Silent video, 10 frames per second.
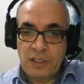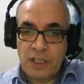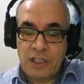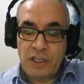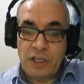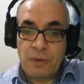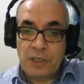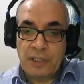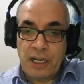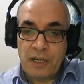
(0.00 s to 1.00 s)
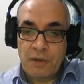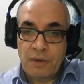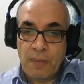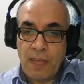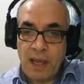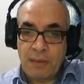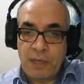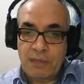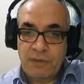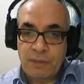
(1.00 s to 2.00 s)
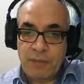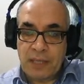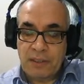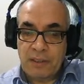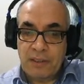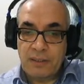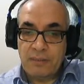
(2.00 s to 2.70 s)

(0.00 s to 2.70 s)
dictionary will tell you about verb patterns.